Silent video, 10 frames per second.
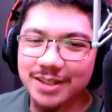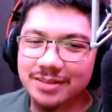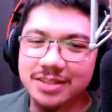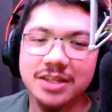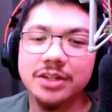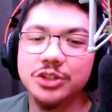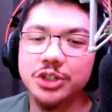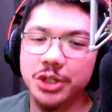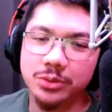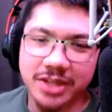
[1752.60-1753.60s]
The sun
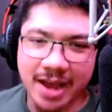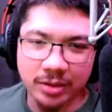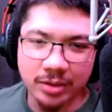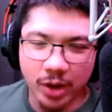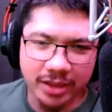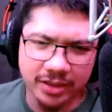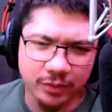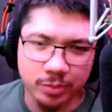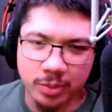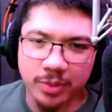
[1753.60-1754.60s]
shone down brightly
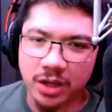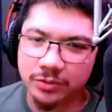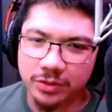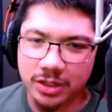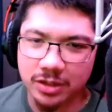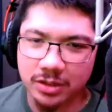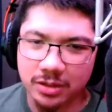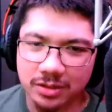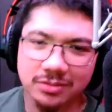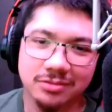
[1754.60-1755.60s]
from above.
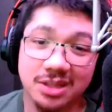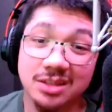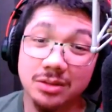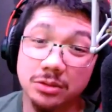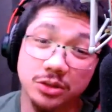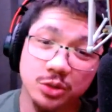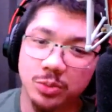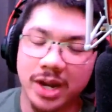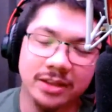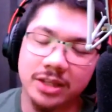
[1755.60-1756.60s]
A little too
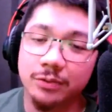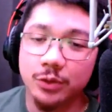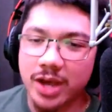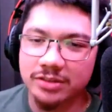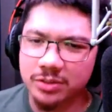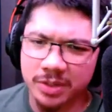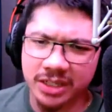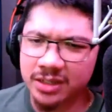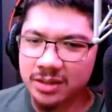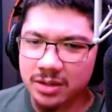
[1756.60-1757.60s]
brightly, if you ask
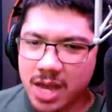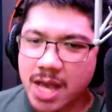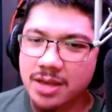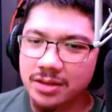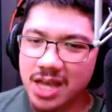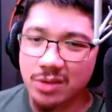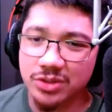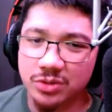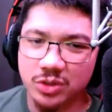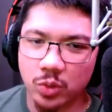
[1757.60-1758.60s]
me. I was
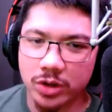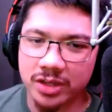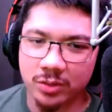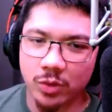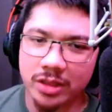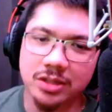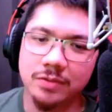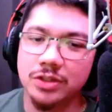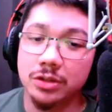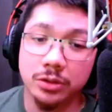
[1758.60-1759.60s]
used to working in relative
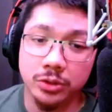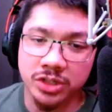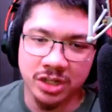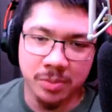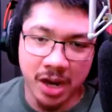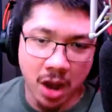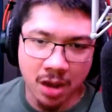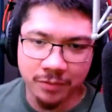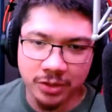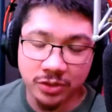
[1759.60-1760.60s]
seclusion in my
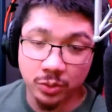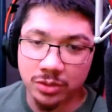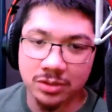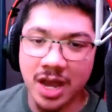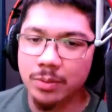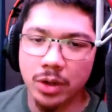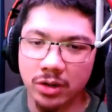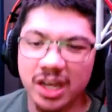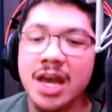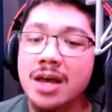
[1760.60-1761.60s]
office or the
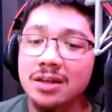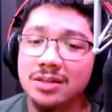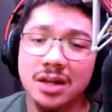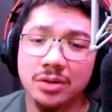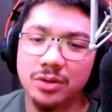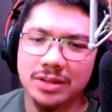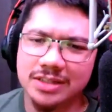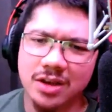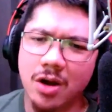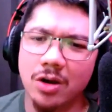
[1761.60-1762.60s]
library, not under this
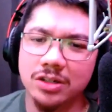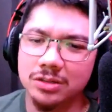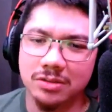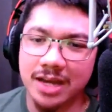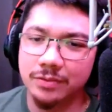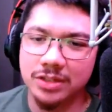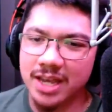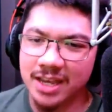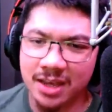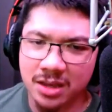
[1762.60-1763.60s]
harsh light of day.